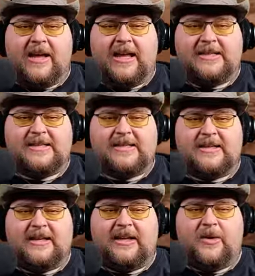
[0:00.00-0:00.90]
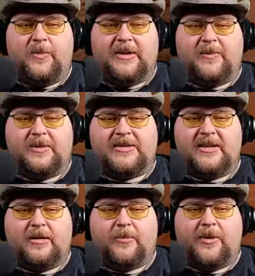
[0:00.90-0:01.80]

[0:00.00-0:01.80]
It's, you know, we took a